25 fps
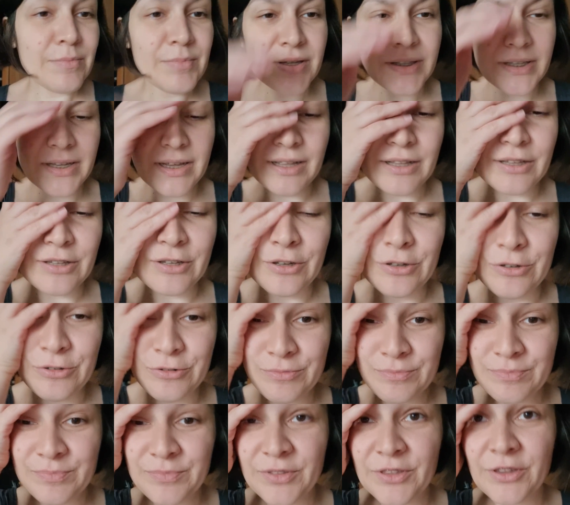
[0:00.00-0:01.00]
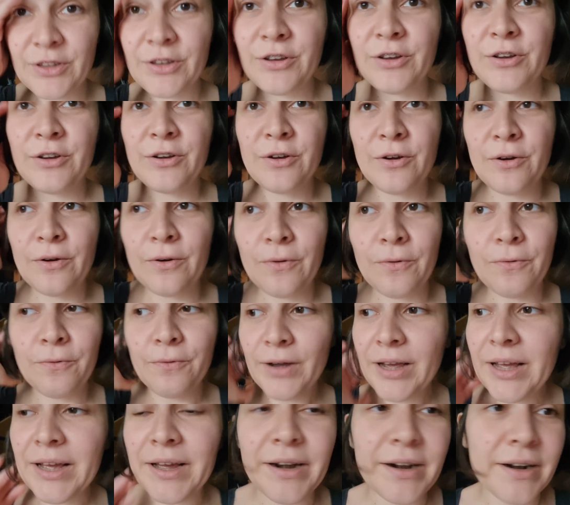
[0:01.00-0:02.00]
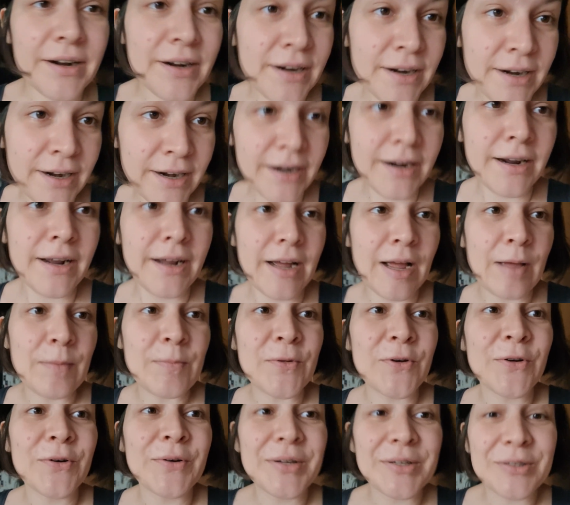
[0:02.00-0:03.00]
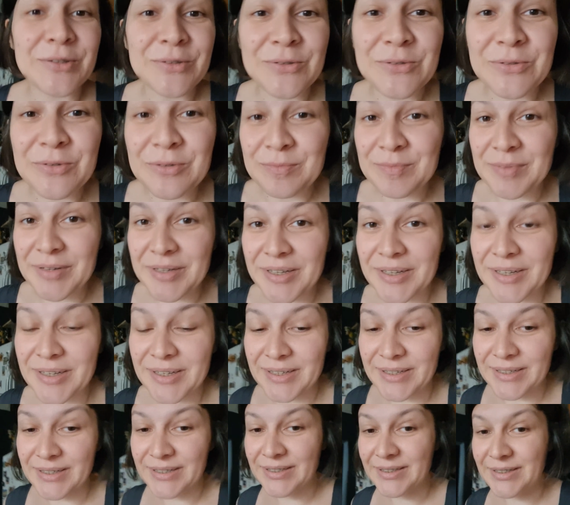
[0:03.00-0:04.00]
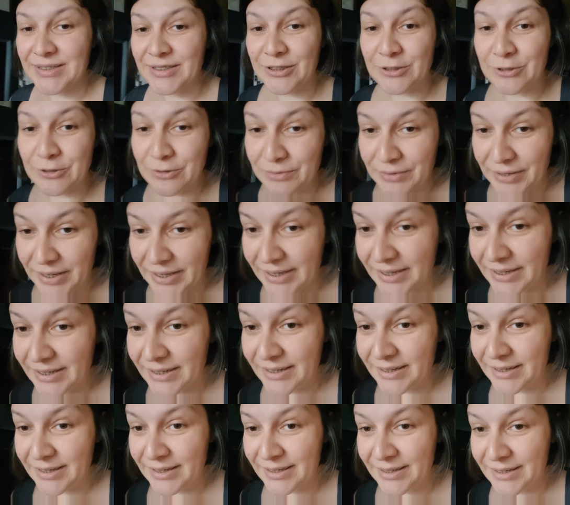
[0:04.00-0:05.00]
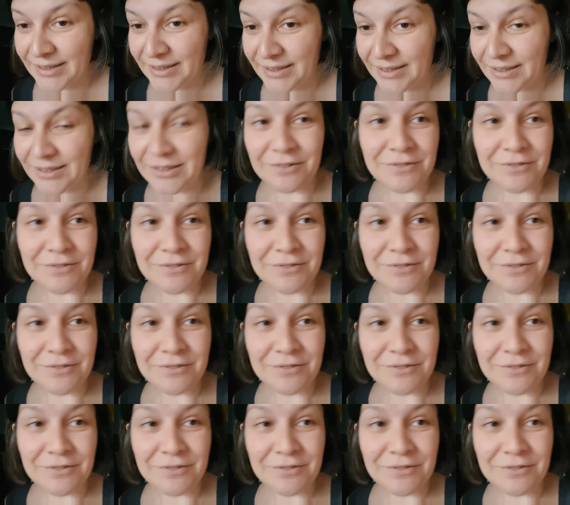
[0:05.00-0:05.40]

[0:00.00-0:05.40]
me tell you where I'm going to be doing the